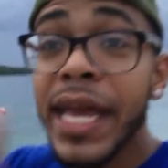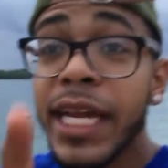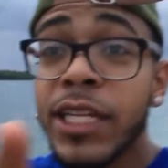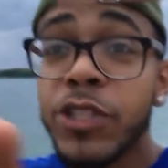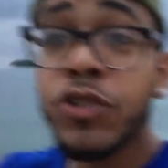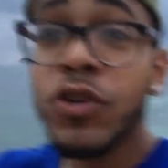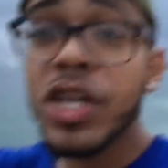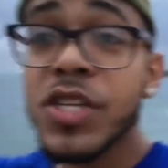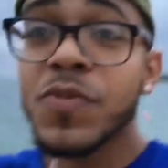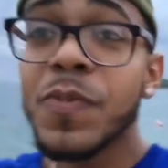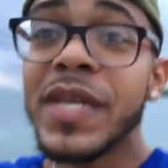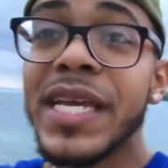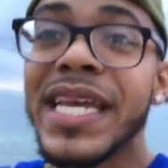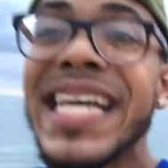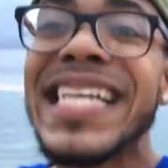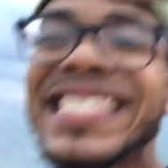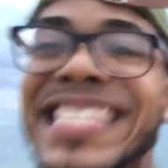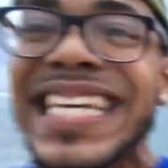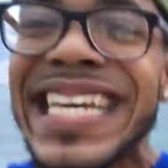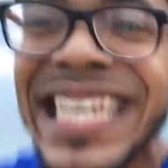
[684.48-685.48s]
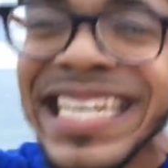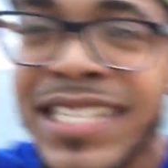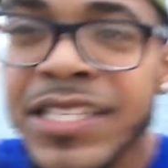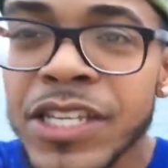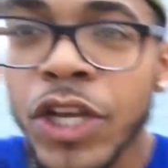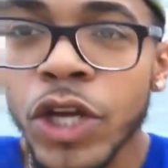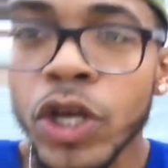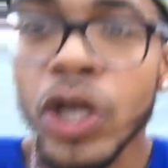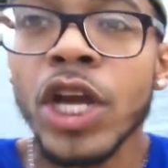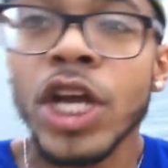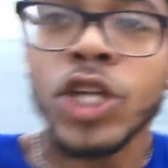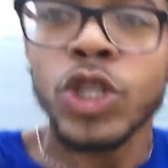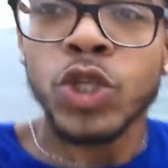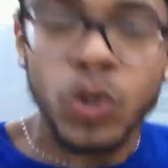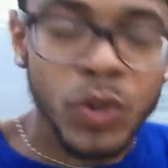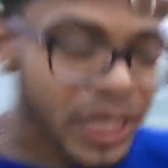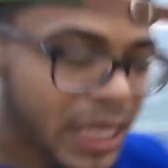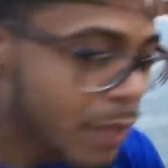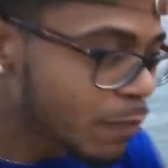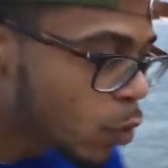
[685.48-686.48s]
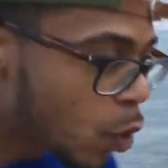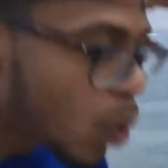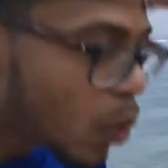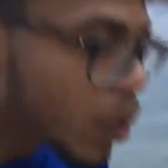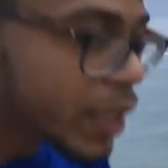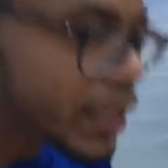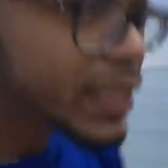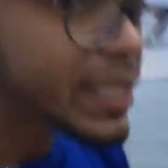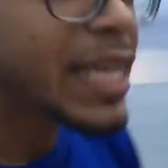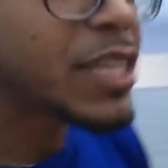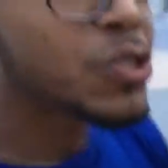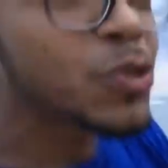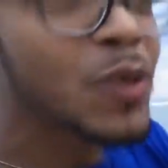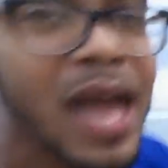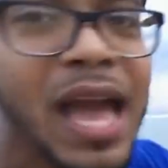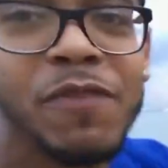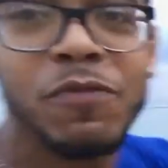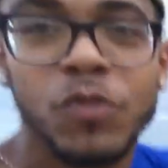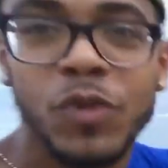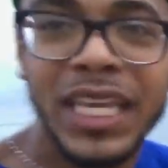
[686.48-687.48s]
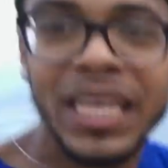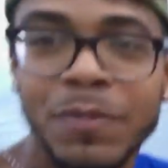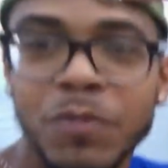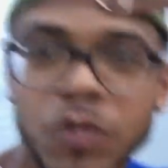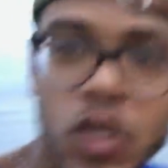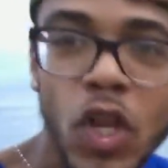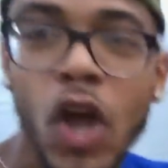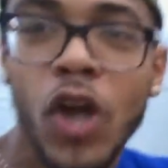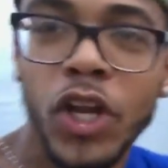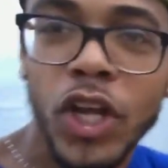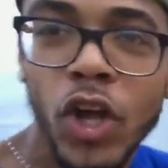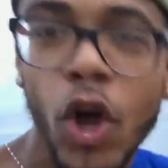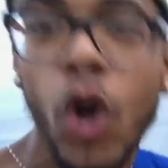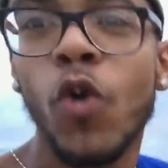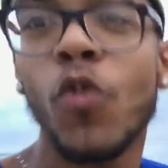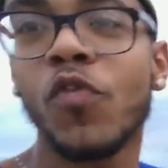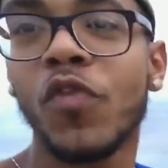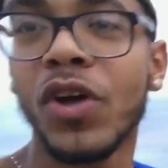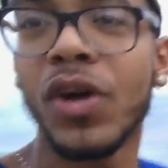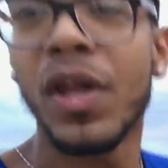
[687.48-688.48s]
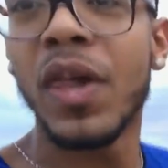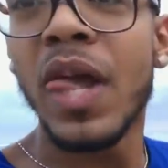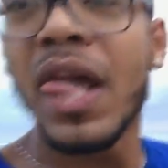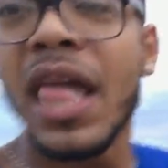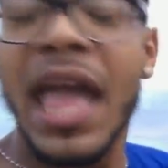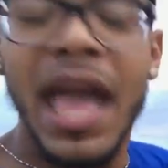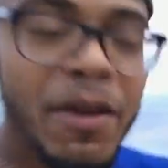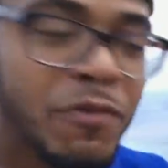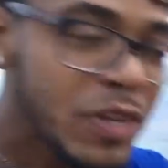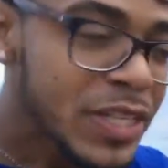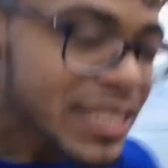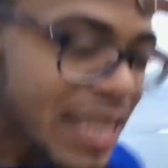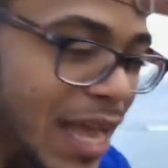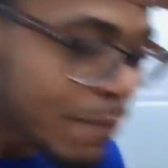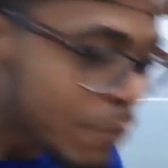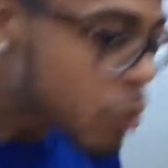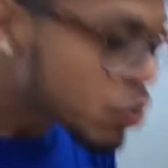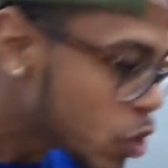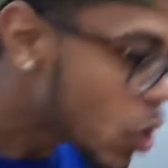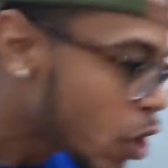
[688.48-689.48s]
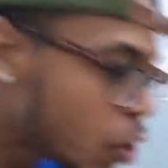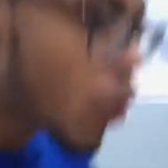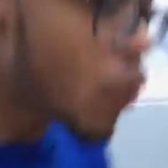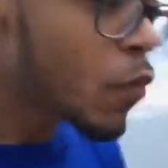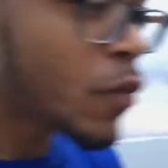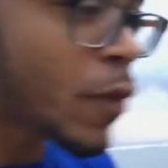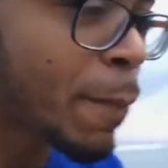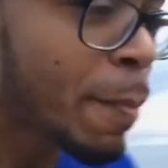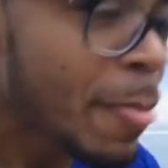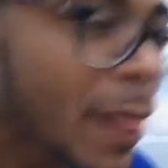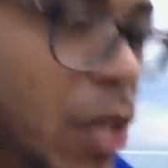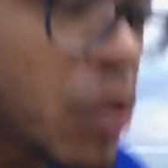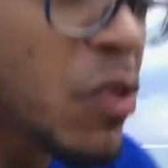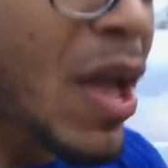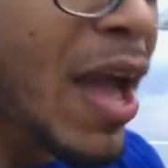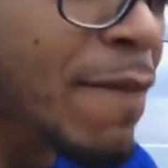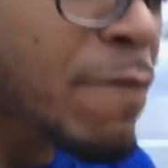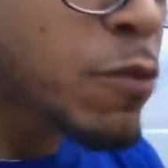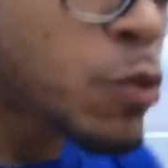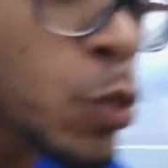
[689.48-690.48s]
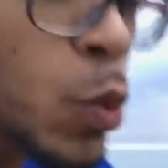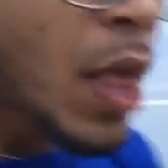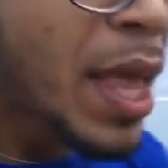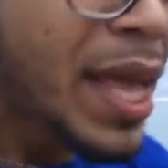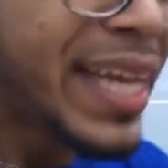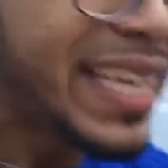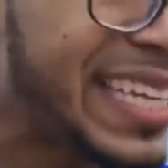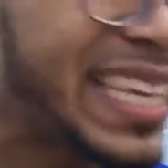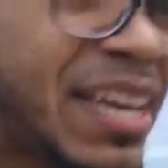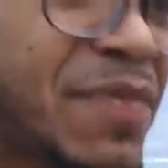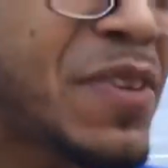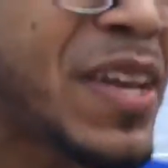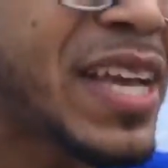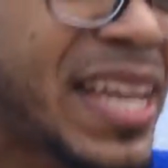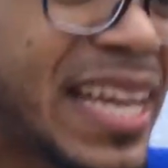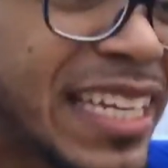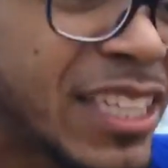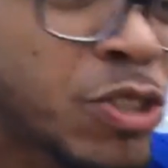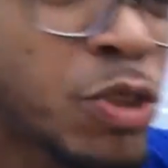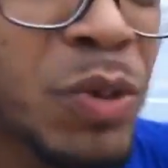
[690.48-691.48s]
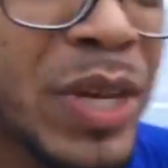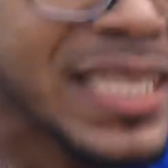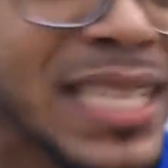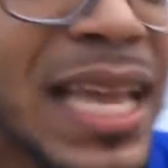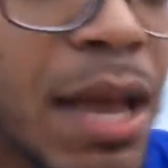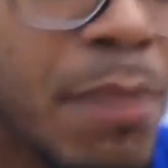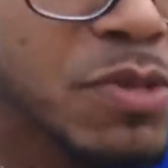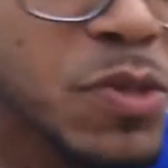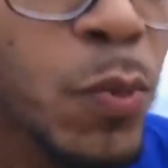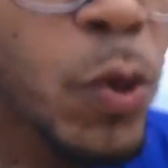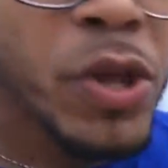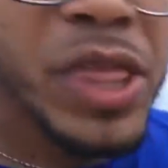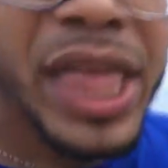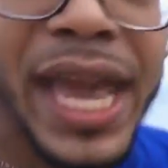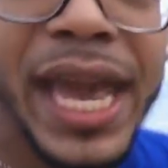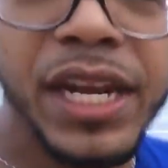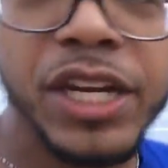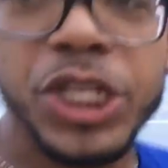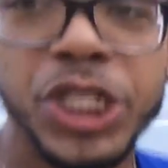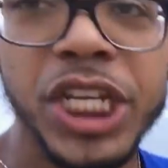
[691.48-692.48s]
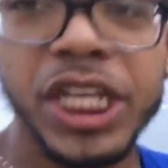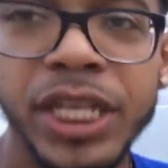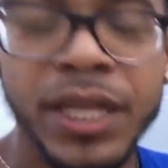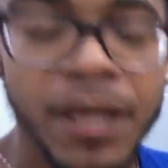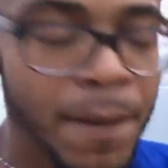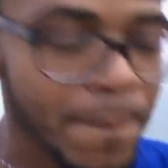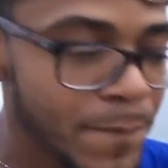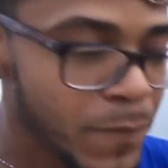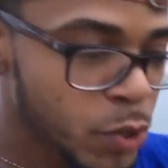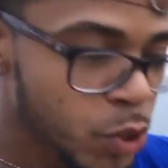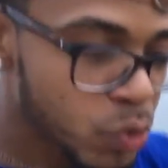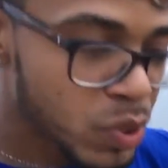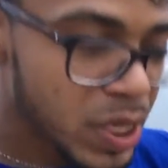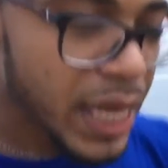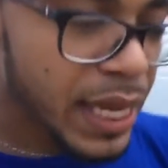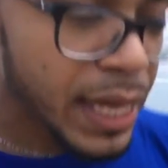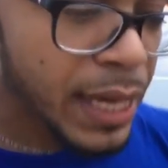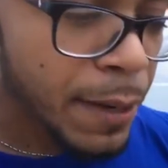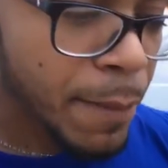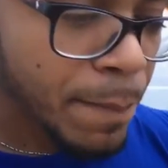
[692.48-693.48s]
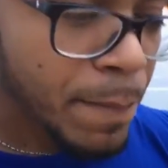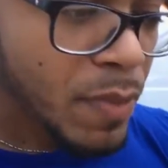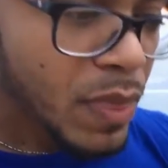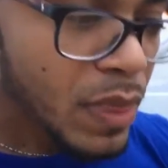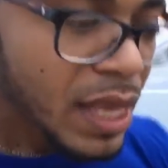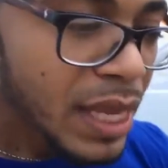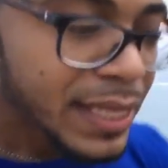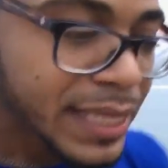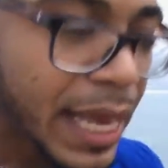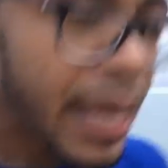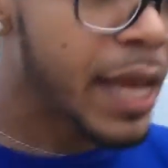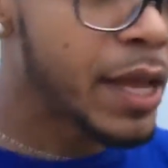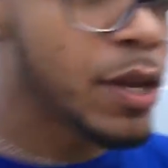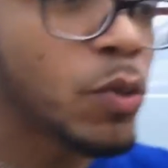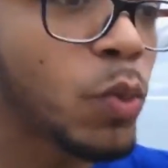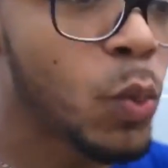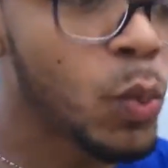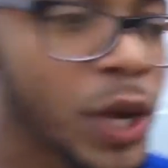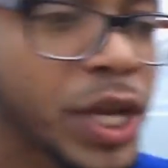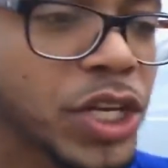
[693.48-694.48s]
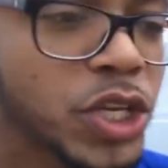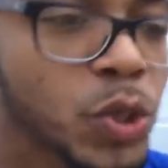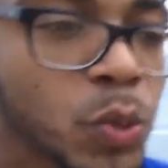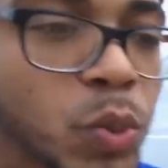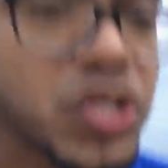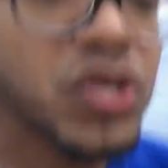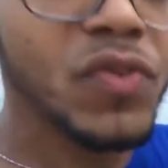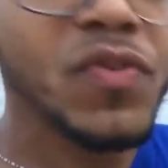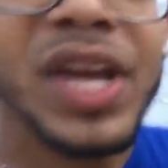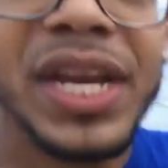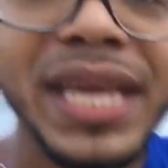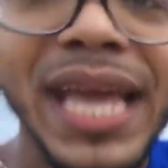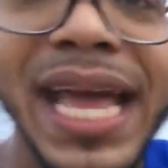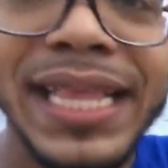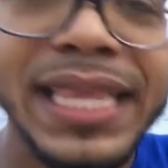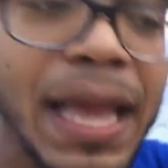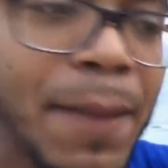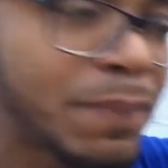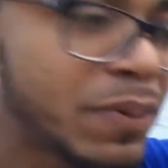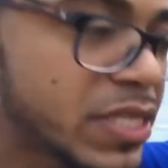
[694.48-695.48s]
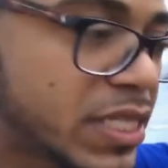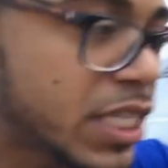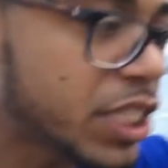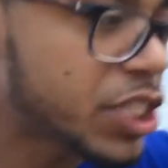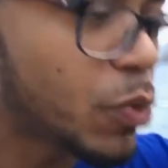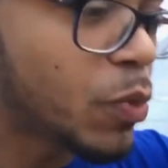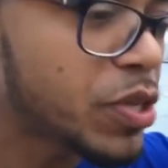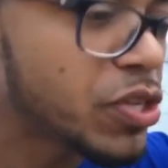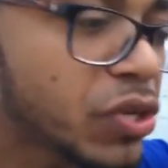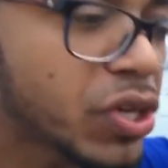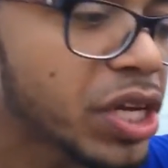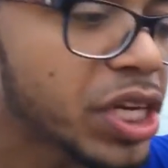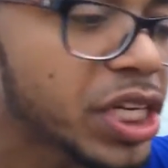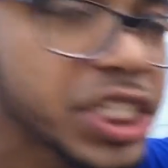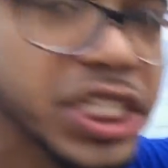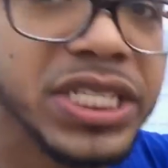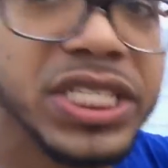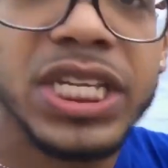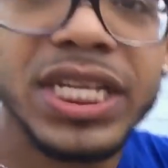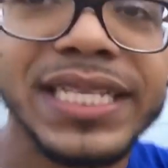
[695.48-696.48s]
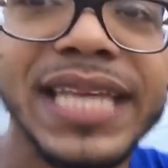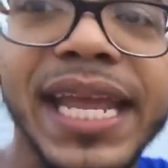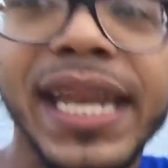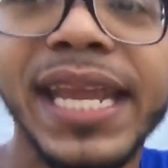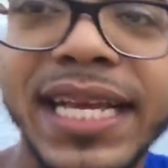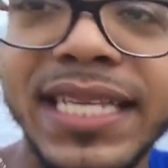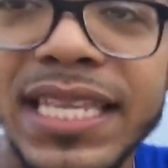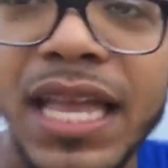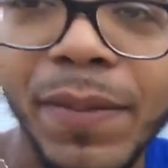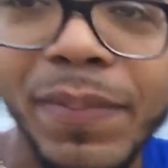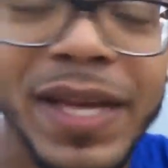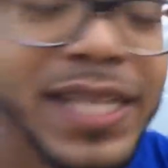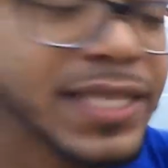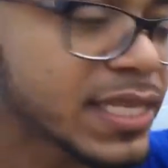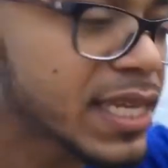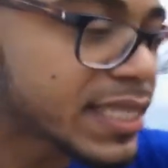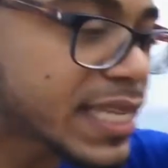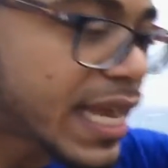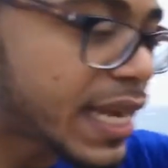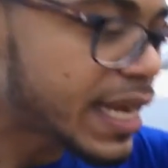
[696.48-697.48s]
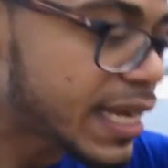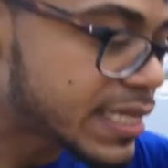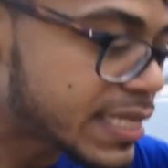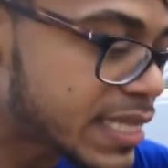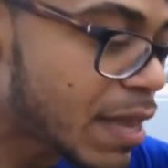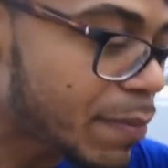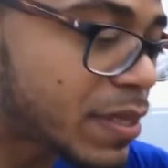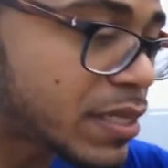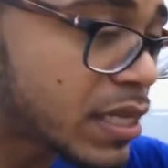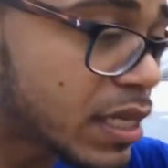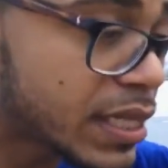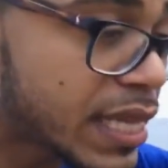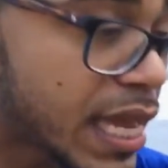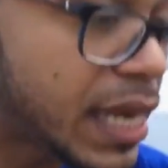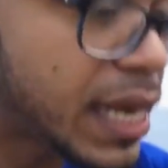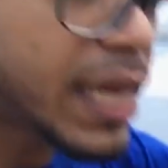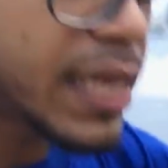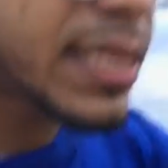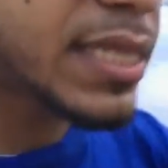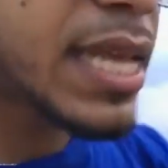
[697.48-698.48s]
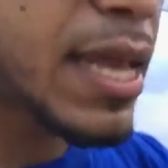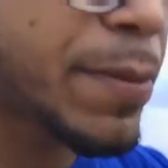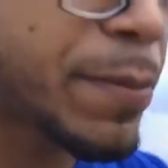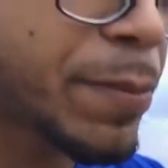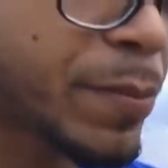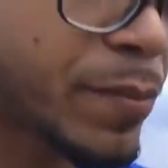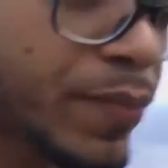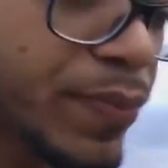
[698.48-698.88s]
And trust me, it's easier to keep going than to have to keep starting over. Every time you start over, you have to give it three times more the energy you did than when you was already at that position when you could have just took that next step and took that next step and took that next step.